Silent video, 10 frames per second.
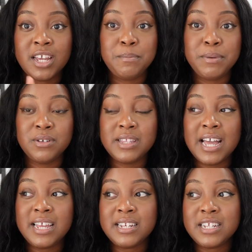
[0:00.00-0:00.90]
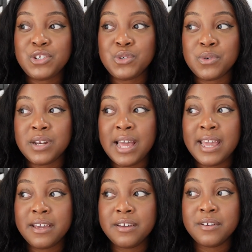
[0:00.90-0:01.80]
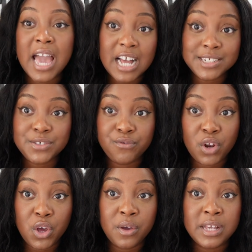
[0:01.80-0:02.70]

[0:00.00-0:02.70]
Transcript: to build that initial like cash flow,